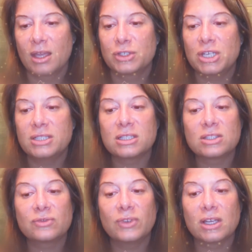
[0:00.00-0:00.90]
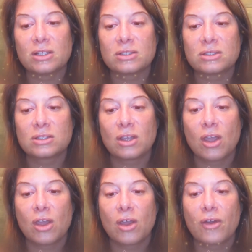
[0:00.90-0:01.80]
Jesus feels
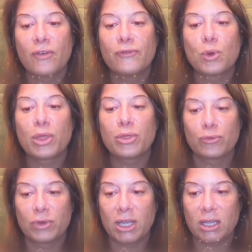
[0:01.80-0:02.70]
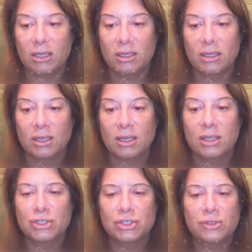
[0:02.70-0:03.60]
for three,
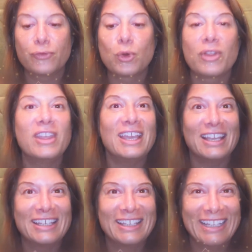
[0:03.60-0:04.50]
for thee,